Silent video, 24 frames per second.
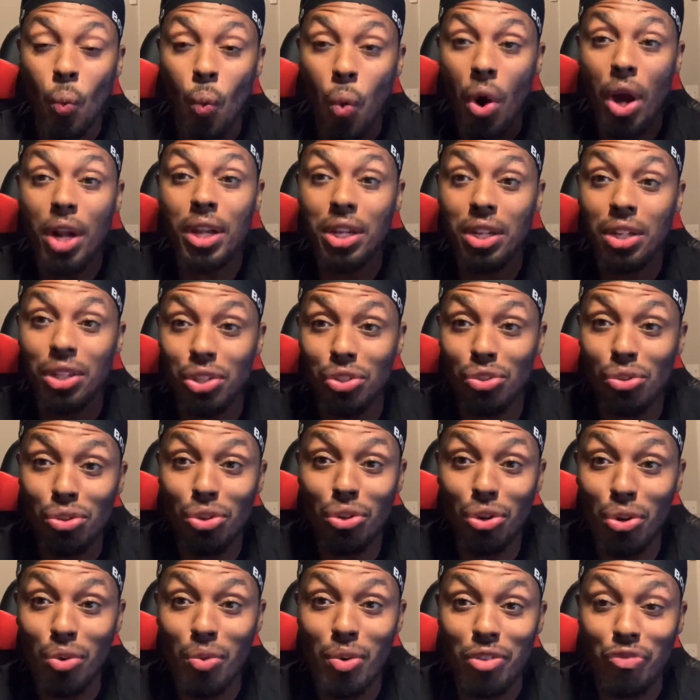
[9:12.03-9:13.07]
could you
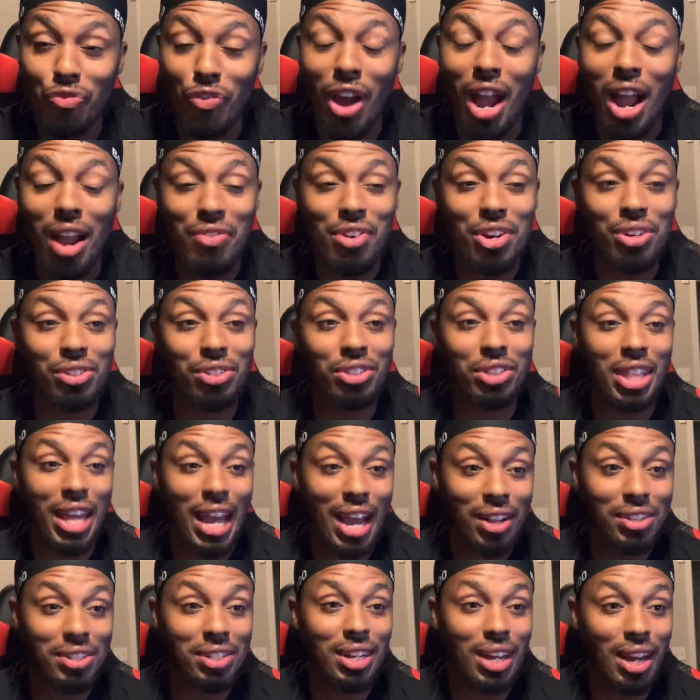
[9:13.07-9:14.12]
do with
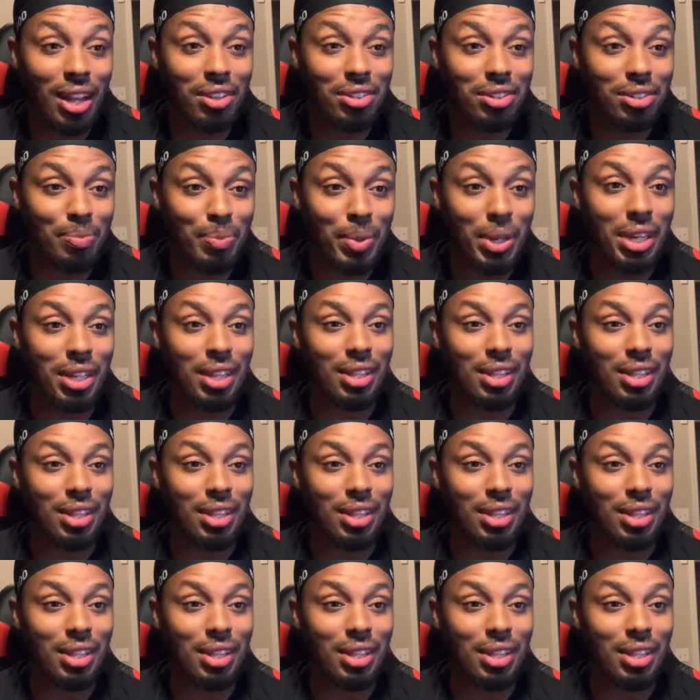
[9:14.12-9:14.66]
$500,000 a month?